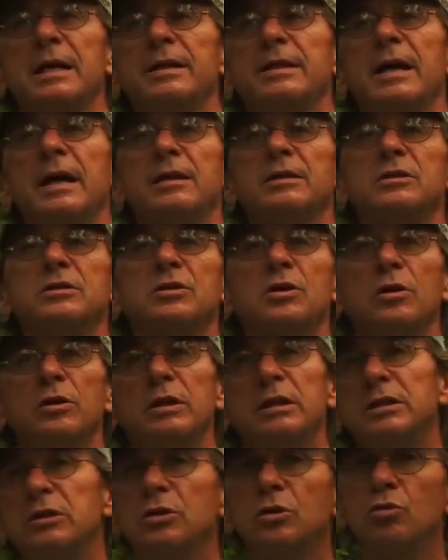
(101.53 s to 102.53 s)
and that's
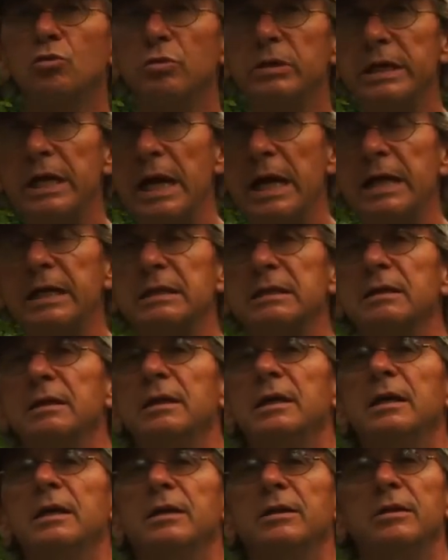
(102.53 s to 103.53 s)
going to create
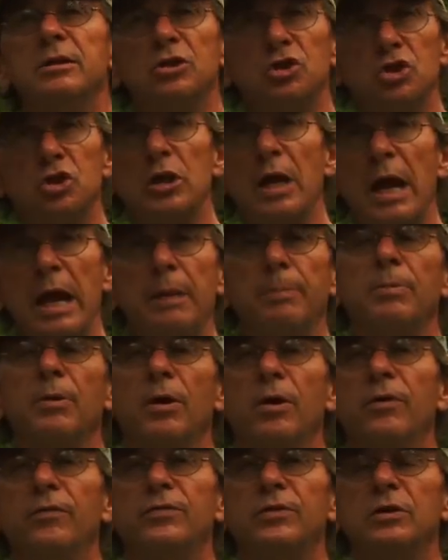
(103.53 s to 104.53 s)
the shape
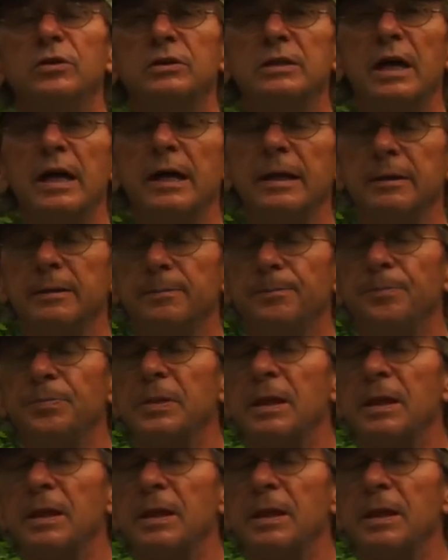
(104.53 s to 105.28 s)
of your tent.